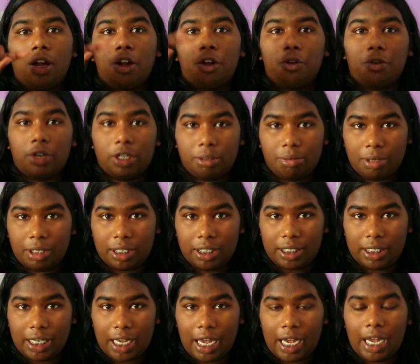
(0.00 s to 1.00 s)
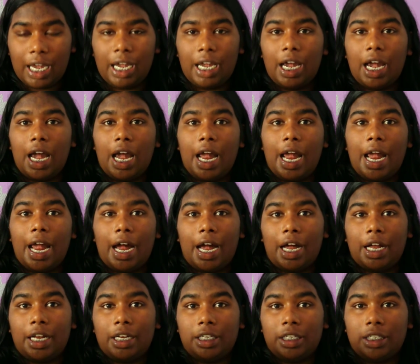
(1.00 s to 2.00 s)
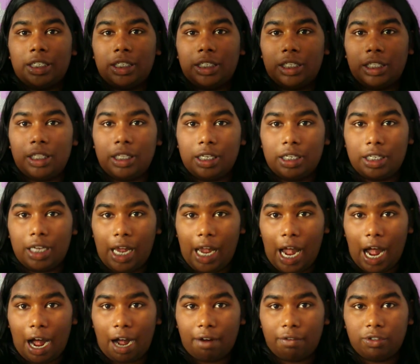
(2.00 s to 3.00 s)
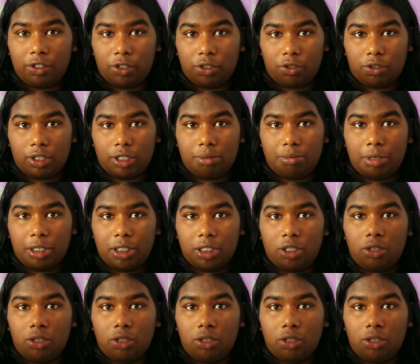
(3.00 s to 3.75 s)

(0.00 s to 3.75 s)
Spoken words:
Christmas Day, and the day after Christmas.